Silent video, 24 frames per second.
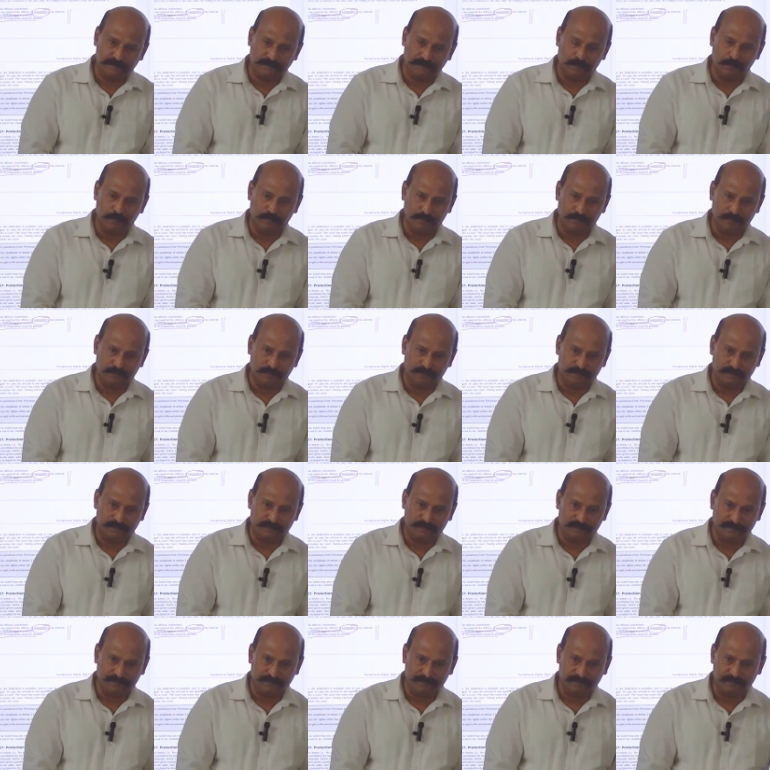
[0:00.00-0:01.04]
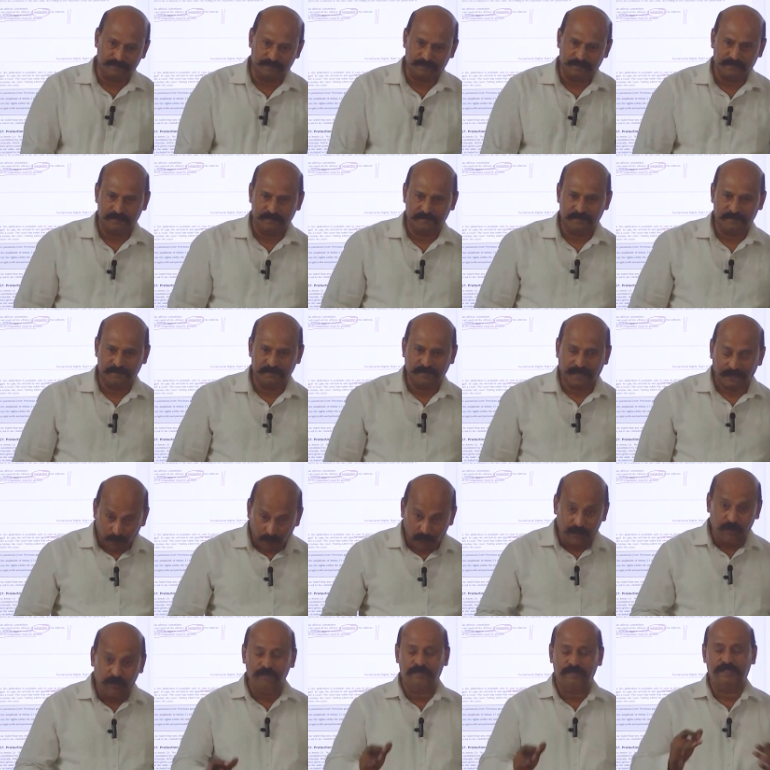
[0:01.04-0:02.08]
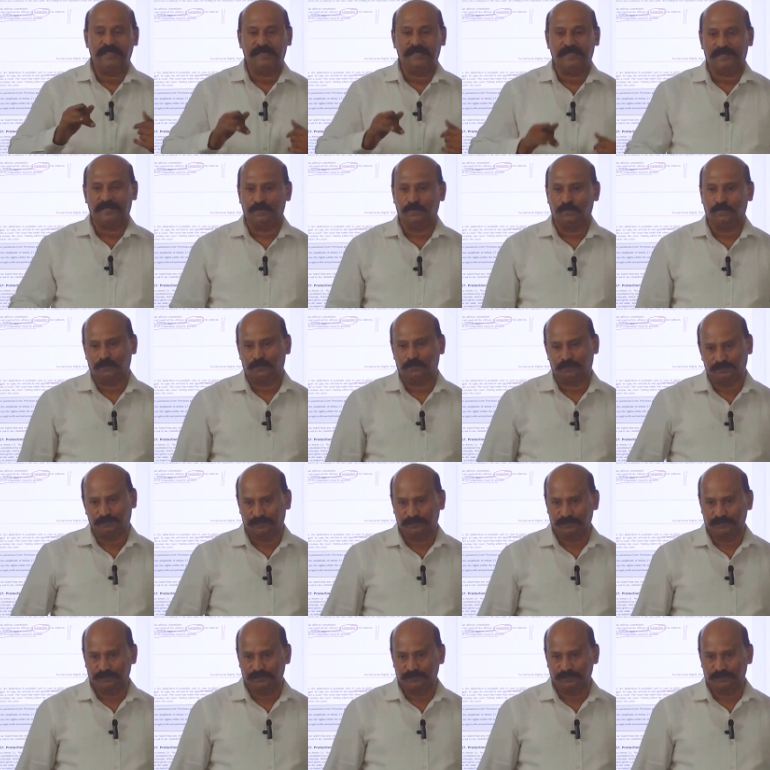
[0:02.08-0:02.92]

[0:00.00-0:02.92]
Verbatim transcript: How? And why do you say that no?